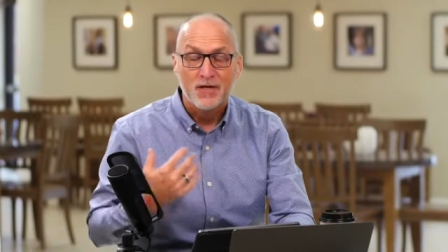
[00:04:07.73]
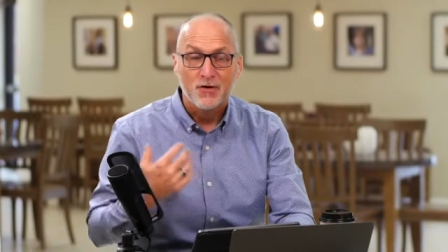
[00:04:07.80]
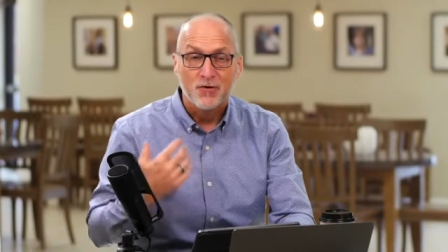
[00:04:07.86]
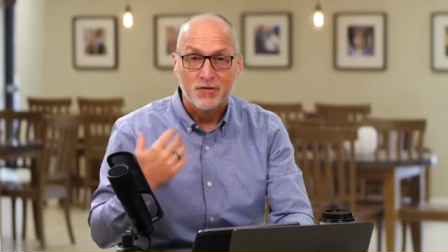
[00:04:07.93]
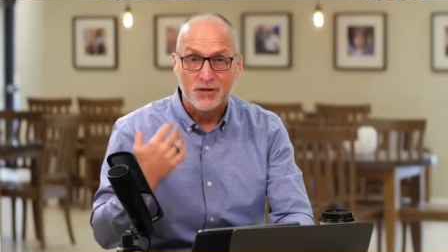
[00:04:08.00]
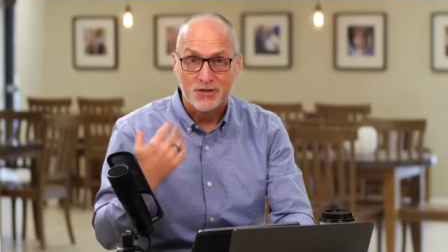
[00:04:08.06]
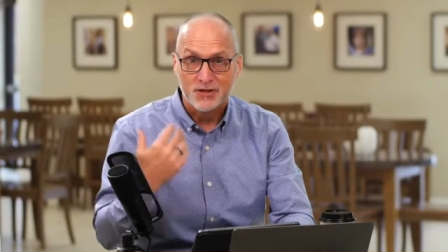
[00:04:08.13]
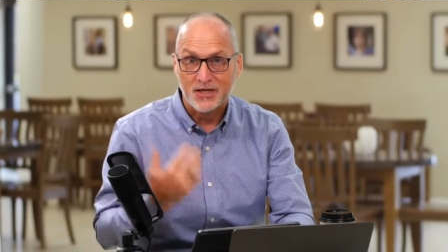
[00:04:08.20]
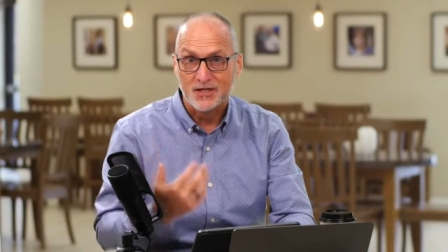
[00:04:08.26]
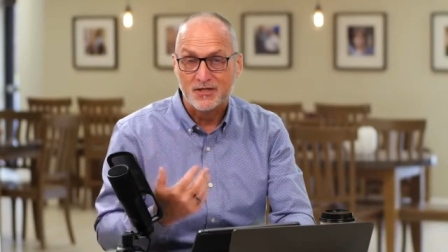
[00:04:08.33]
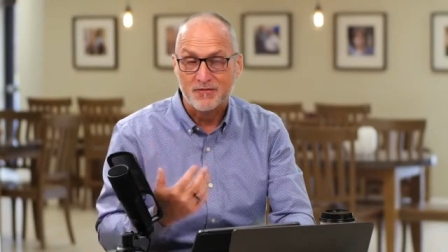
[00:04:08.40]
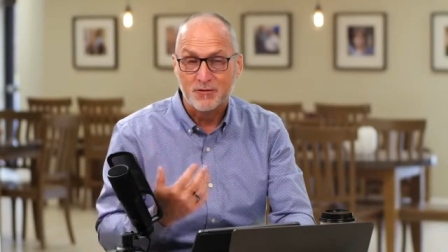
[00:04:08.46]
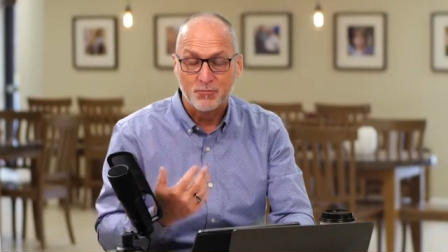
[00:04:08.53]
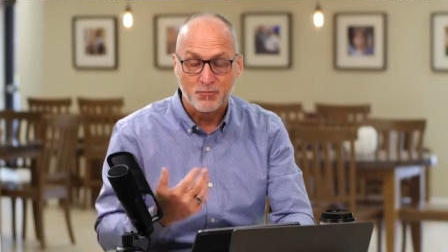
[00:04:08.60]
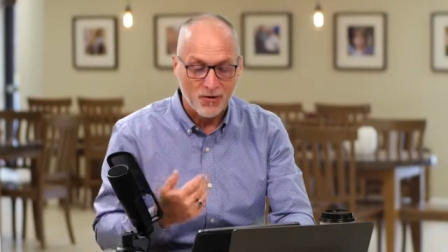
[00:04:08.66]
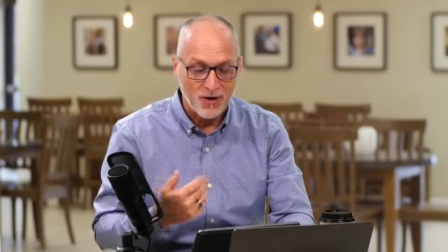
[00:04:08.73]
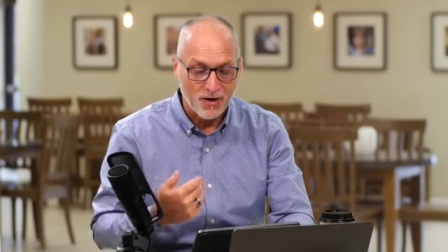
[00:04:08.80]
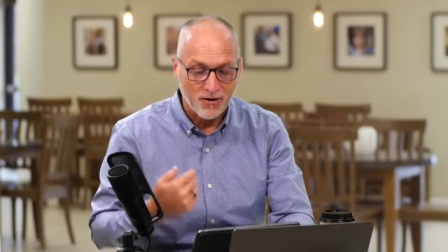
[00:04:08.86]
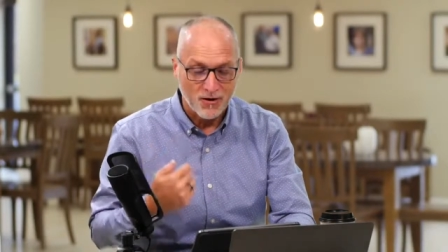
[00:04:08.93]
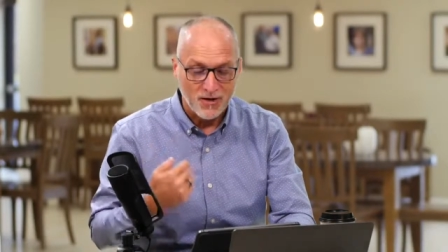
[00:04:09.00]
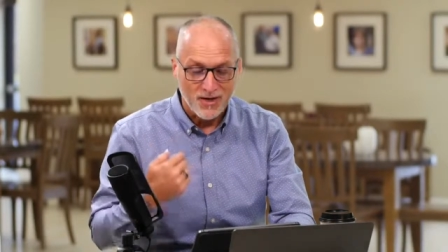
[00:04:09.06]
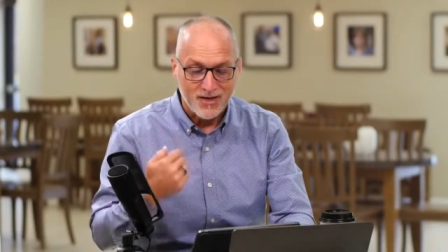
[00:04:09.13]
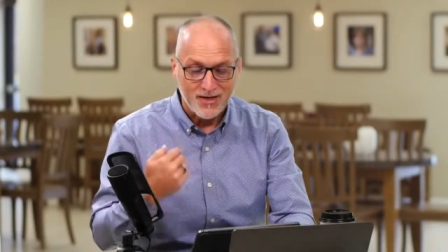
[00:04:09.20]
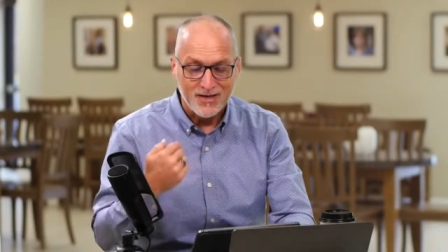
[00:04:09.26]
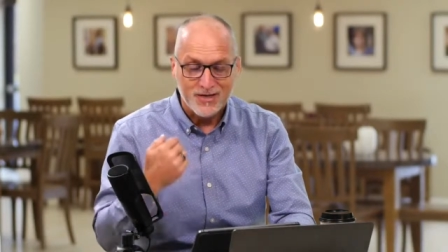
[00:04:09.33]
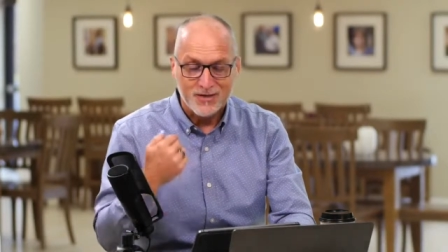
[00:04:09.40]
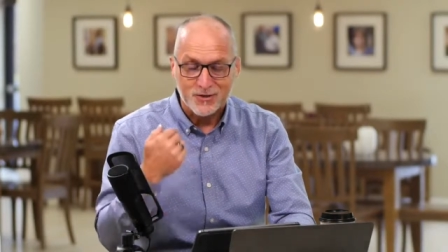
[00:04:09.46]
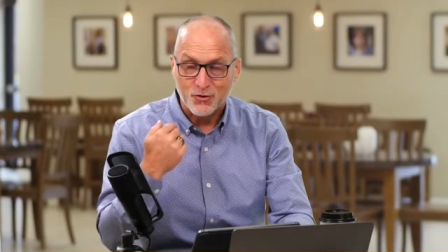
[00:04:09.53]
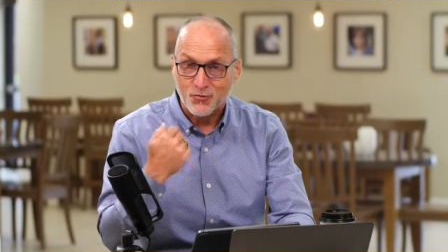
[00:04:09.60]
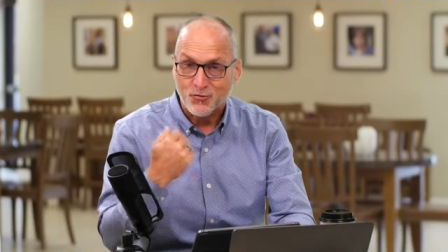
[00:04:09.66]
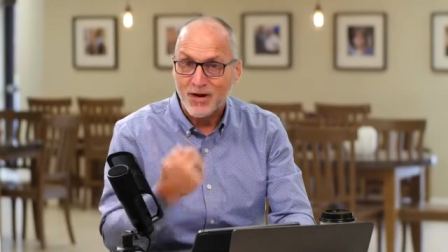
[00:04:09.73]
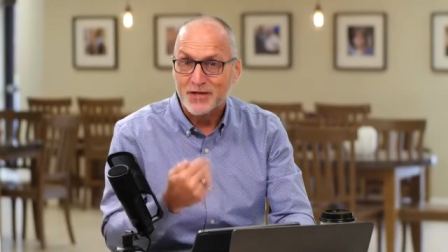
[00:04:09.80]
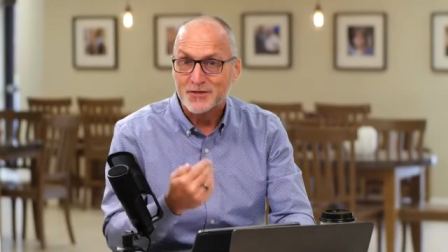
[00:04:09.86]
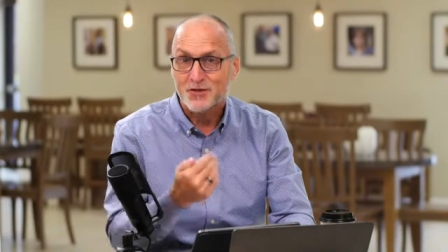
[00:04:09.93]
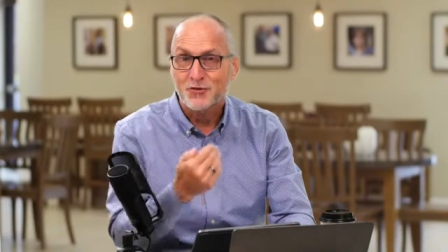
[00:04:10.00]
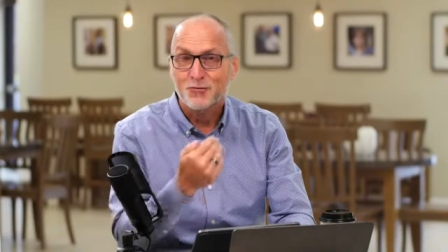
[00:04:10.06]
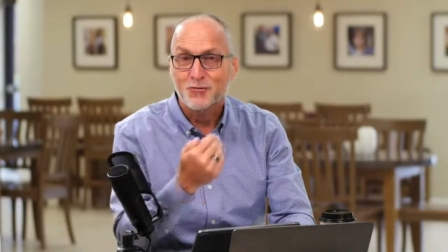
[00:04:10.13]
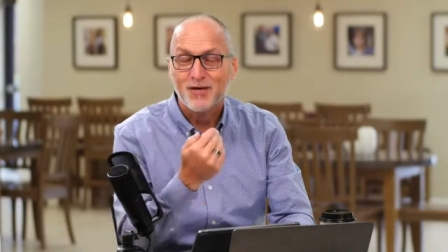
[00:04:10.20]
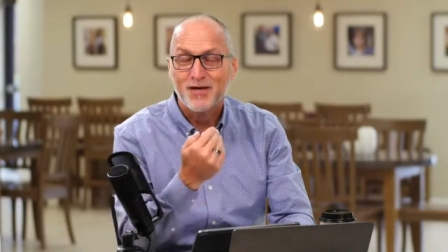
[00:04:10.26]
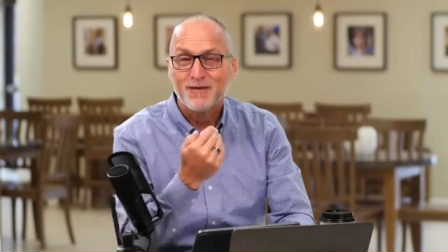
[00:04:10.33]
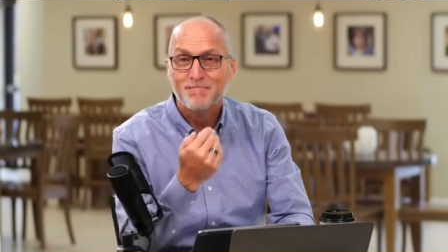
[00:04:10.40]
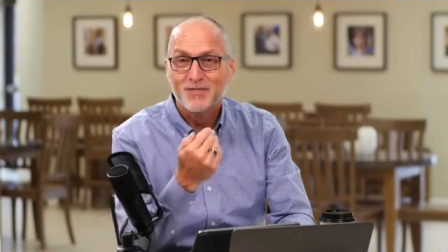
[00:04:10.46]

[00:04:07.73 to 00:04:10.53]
or the sense of his prayer is rescue me.